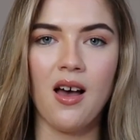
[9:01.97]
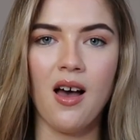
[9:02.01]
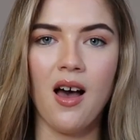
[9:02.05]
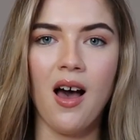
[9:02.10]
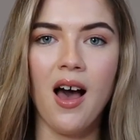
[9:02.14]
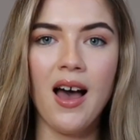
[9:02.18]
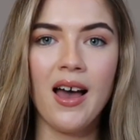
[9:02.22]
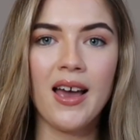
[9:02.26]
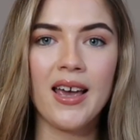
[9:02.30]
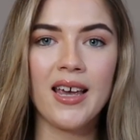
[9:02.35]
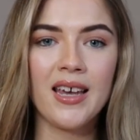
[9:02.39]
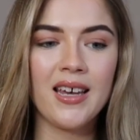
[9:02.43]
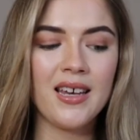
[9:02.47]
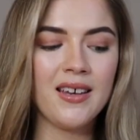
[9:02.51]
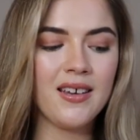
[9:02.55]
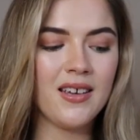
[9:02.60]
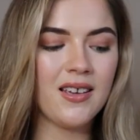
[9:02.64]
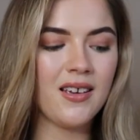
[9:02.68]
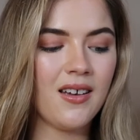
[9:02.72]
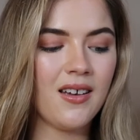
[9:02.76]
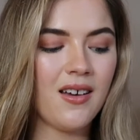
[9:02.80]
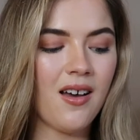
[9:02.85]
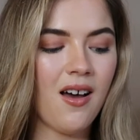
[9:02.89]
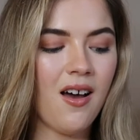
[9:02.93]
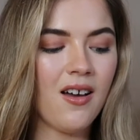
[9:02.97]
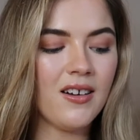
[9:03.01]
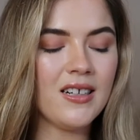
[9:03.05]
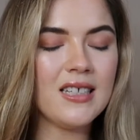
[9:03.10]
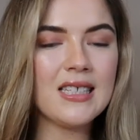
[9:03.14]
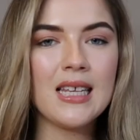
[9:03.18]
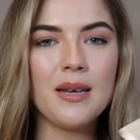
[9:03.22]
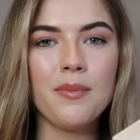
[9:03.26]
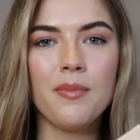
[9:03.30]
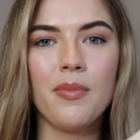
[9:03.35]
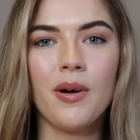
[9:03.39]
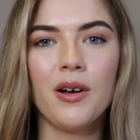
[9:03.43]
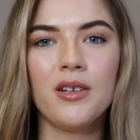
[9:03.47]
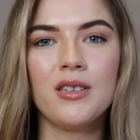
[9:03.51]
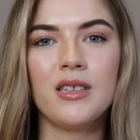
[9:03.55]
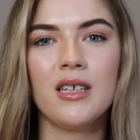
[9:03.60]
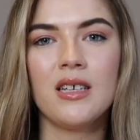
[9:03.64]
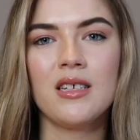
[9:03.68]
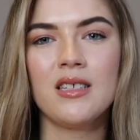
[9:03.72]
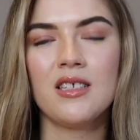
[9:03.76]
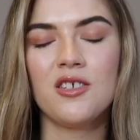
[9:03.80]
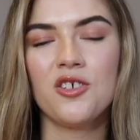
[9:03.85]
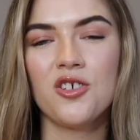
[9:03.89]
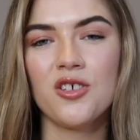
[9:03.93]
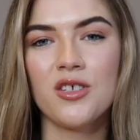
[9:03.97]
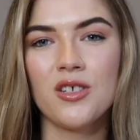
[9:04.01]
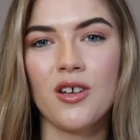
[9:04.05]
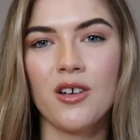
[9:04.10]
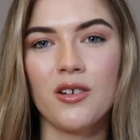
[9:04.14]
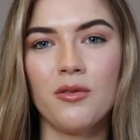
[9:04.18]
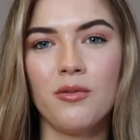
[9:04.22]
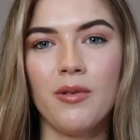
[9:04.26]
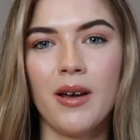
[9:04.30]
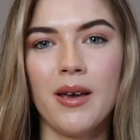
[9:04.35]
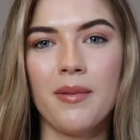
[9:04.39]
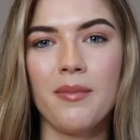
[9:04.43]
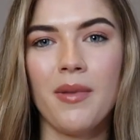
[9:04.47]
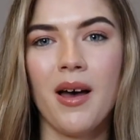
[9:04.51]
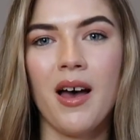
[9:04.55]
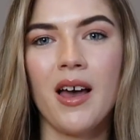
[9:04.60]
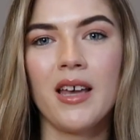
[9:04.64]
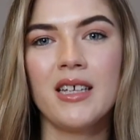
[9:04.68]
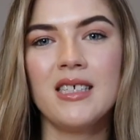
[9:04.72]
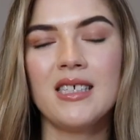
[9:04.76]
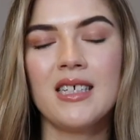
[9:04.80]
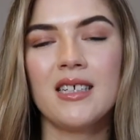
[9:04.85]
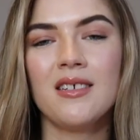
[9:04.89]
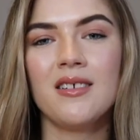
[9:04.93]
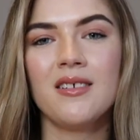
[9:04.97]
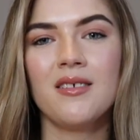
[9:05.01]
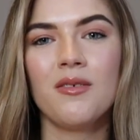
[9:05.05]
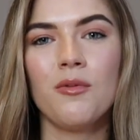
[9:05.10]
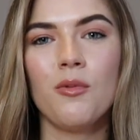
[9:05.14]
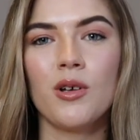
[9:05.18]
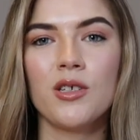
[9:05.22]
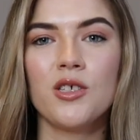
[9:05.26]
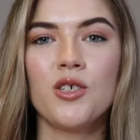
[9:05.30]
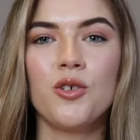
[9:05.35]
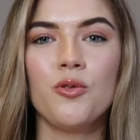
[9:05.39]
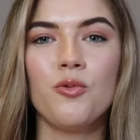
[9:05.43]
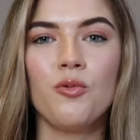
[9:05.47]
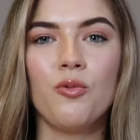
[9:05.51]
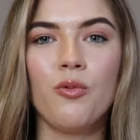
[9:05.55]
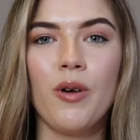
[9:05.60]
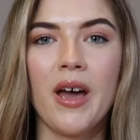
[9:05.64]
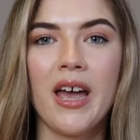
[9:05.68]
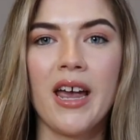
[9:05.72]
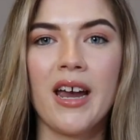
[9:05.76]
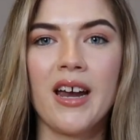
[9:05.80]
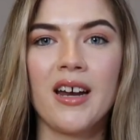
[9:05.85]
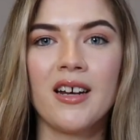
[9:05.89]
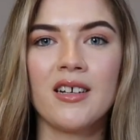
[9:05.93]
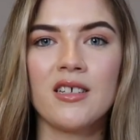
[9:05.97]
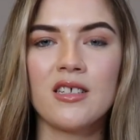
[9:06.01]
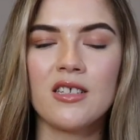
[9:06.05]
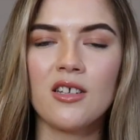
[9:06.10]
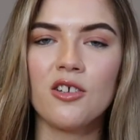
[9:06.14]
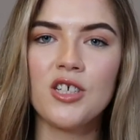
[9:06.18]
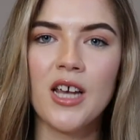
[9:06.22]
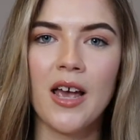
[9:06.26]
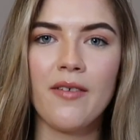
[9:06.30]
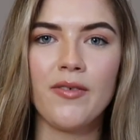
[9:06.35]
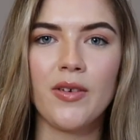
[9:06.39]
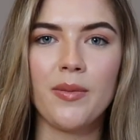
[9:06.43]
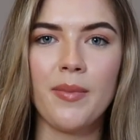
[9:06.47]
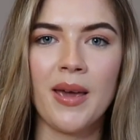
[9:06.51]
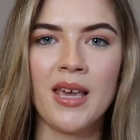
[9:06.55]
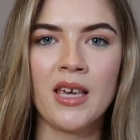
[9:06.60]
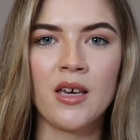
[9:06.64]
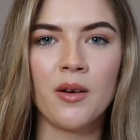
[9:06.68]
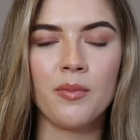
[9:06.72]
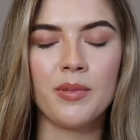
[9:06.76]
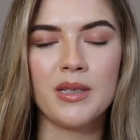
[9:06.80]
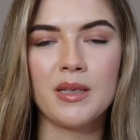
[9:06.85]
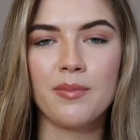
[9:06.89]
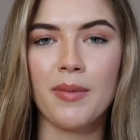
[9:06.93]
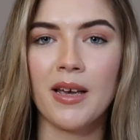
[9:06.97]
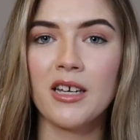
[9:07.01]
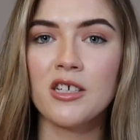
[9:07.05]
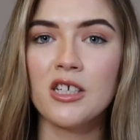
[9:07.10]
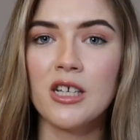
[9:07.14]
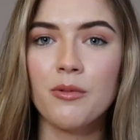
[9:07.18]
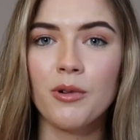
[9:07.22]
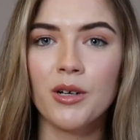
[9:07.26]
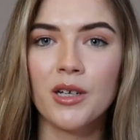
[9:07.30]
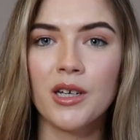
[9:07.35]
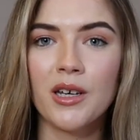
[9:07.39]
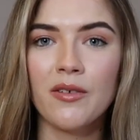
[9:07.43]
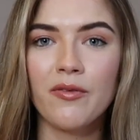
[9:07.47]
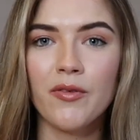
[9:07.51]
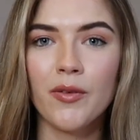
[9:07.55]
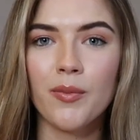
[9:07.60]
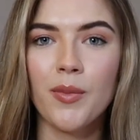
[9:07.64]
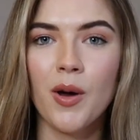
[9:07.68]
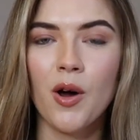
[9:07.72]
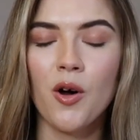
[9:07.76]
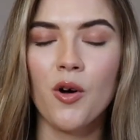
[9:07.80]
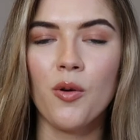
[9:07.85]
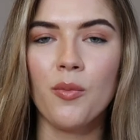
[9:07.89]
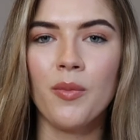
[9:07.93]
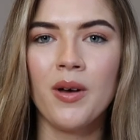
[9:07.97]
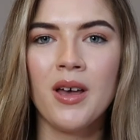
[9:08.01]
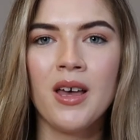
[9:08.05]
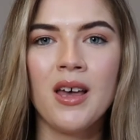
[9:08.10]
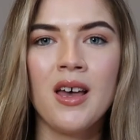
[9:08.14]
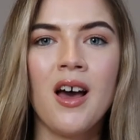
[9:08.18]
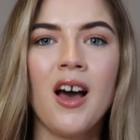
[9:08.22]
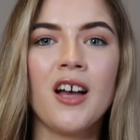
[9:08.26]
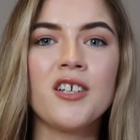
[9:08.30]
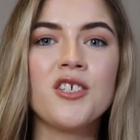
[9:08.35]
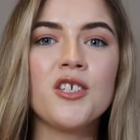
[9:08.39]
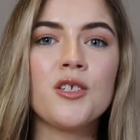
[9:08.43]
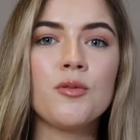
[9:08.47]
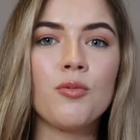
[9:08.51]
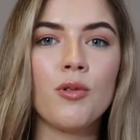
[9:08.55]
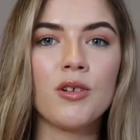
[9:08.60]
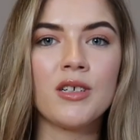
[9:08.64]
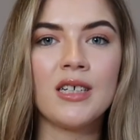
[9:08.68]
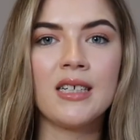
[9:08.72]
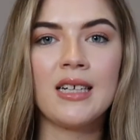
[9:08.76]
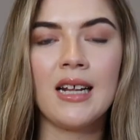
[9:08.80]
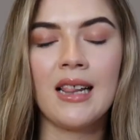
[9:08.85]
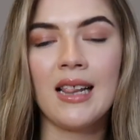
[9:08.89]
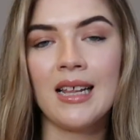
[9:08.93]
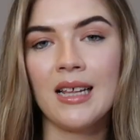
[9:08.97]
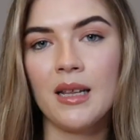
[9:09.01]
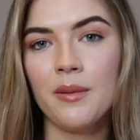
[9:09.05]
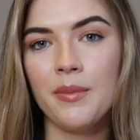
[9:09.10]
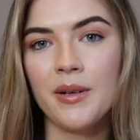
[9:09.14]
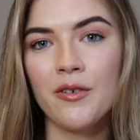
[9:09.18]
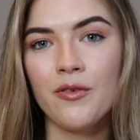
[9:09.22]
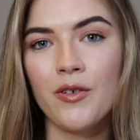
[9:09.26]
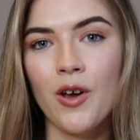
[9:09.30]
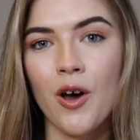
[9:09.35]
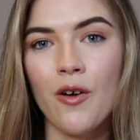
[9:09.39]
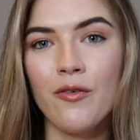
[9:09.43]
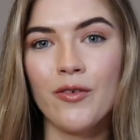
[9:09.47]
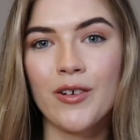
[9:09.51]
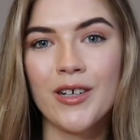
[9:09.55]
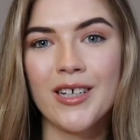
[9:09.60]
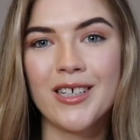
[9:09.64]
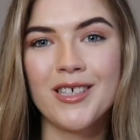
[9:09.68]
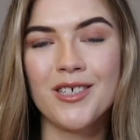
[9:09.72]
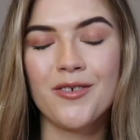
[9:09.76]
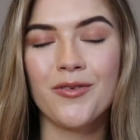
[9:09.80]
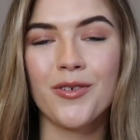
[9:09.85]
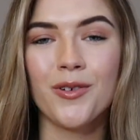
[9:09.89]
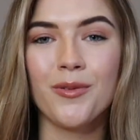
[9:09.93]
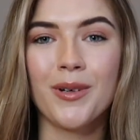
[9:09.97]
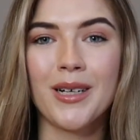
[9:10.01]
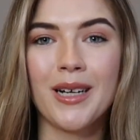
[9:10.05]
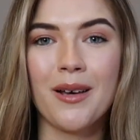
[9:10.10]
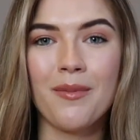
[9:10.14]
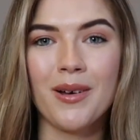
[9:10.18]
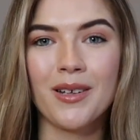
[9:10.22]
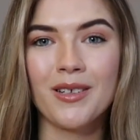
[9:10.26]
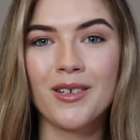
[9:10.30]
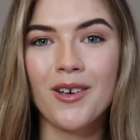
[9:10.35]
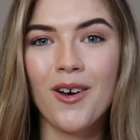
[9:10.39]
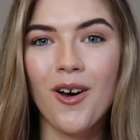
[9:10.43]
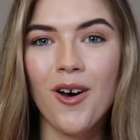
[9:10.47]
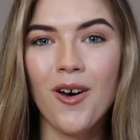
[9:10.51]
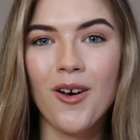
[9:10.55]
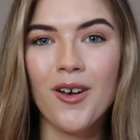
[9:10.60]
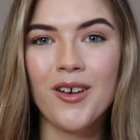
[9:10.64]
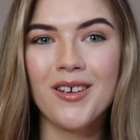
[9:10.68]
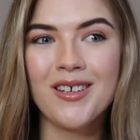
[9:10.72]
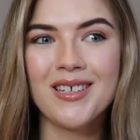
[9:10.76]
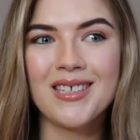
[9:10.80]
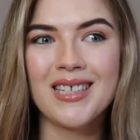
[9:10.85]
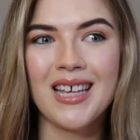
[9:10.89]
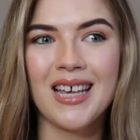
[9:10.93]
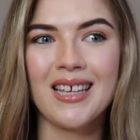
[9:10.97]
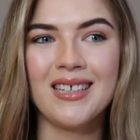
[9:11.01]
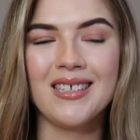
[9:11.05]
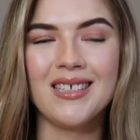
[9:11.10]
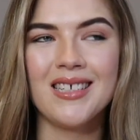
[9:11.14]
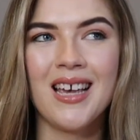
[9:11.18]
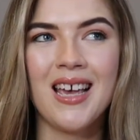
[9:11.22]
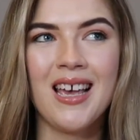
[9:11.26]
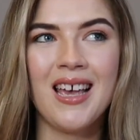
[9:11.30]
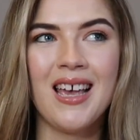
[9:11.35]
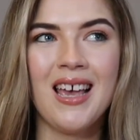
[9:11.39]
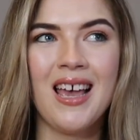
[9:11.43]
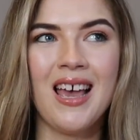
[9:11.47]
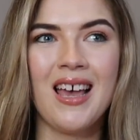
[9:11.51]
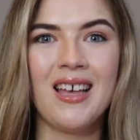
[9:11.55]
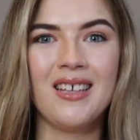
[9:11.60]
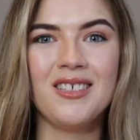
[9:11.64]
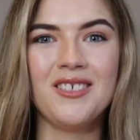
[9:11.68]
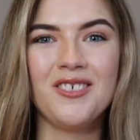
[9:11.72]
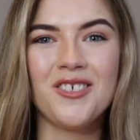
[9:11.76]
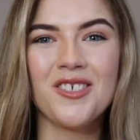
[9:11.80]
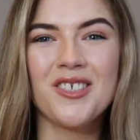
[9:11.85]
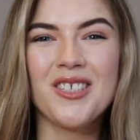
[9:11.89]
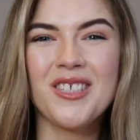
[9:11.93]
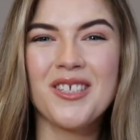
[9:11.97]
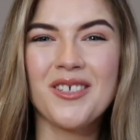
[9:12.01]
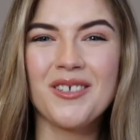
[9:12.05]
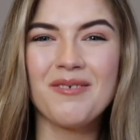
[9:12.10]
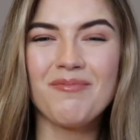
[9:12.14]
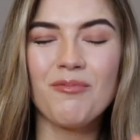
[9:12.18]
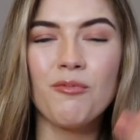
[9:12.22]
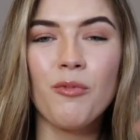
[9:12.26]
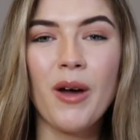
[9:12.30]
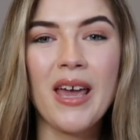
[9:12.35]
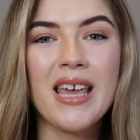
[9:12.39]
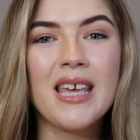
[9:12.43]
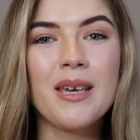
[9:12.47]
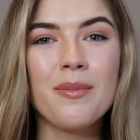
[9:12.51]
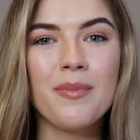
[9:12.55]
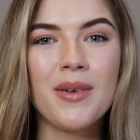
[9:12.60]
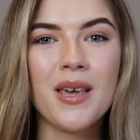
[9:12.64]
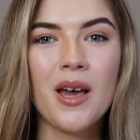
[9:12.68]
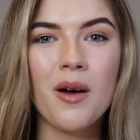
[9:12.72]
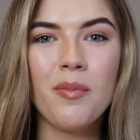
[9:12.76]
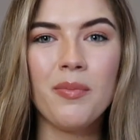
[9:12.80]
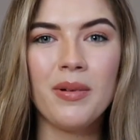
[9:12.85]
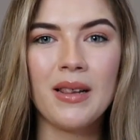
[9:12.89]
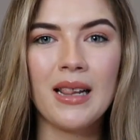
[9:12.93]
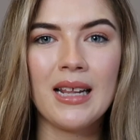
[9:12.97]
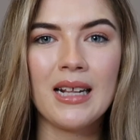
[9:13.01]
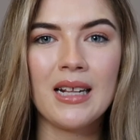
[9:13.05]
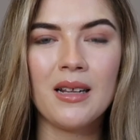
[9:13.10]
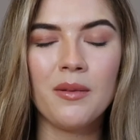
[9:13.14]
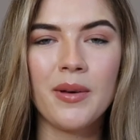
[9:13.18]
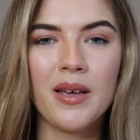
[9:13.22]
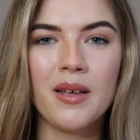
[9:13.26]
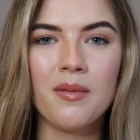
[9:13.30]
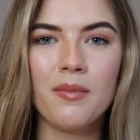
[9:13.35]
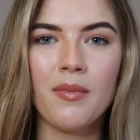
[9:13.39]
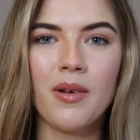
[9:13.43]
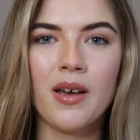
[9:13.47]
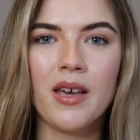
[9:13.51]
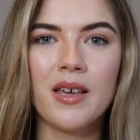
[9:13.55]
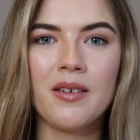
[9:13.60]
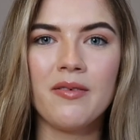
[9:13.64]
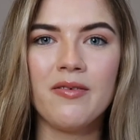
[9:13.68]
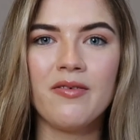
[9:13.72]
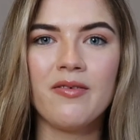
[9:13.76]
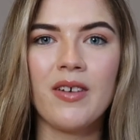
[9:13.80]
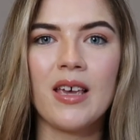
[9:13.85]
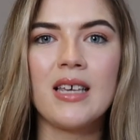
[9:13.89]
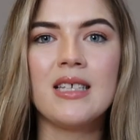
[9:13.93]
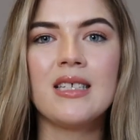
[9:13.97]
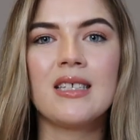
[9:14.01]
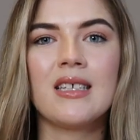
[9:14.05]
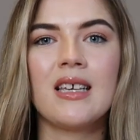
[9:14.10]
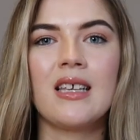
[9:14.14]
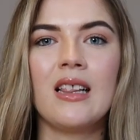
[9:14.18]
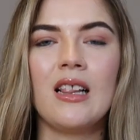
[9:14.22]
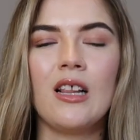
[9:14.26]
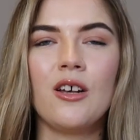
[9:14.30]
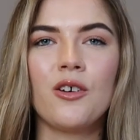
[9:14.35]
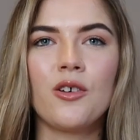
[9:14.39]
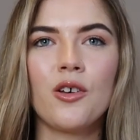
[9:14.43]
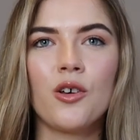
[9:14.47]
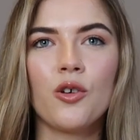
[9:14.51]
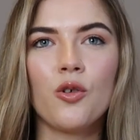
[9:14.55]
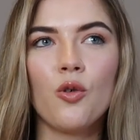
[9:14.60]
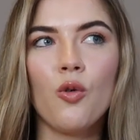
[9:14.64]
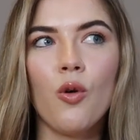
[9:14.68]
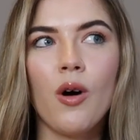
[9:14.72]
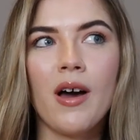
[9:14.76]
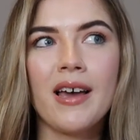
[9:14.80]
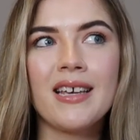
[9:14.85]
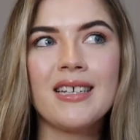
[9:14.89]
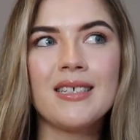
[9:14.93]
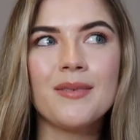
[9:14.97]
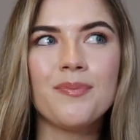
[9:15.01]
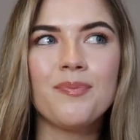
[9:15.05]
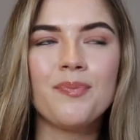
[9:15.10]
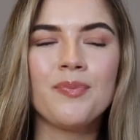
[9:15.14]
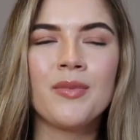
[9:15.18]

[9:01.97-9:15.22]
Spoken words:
I honestly bought this just on a whim. I didn't want to wear such heavy makeup, especially working from home. I just wanted a little bit of coverage for when I'm on calls, and just to wake me up a little bit. My face can look quite